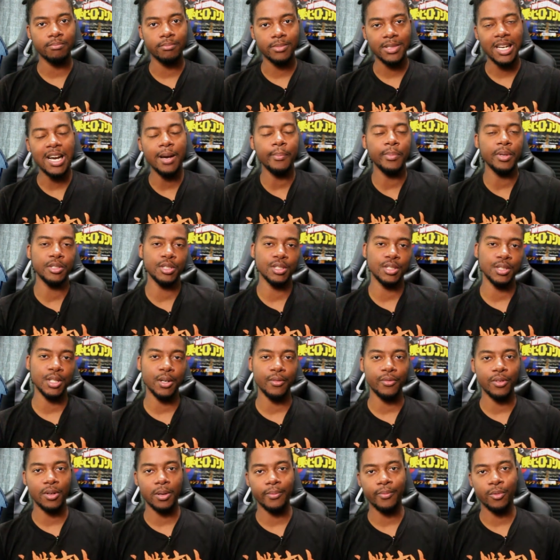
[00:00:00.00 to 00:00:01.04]
not beat
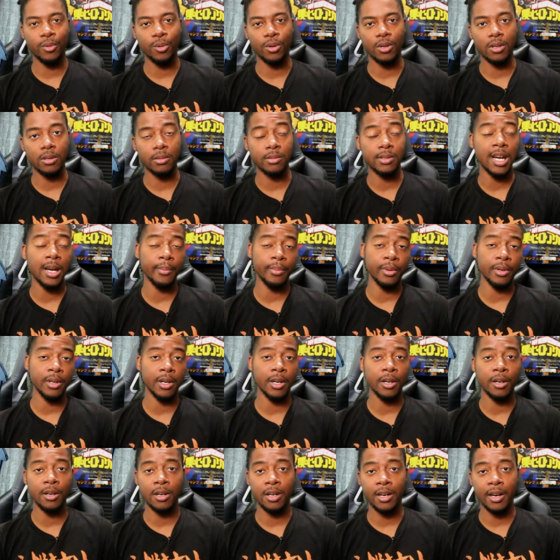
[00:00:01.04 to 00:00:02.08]
yourself up for not being
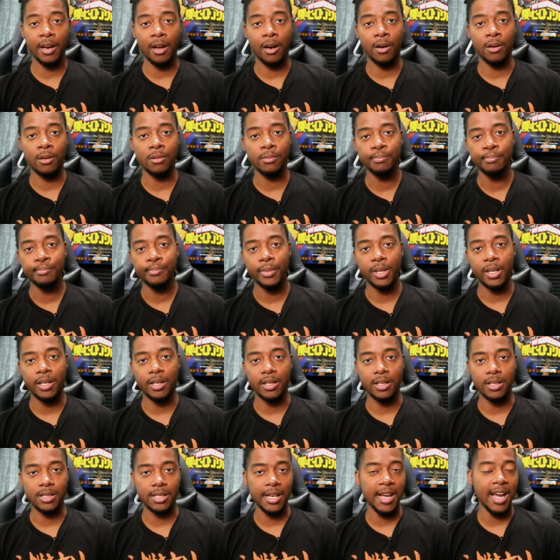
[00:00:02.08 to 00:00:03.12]
heard at all,
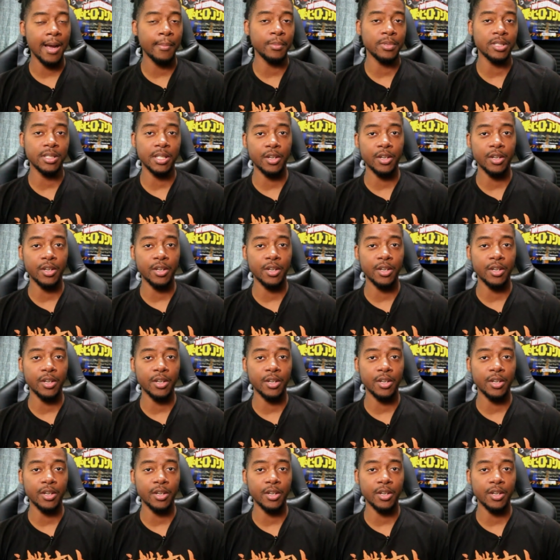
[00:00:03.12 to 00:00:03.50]
because it happens to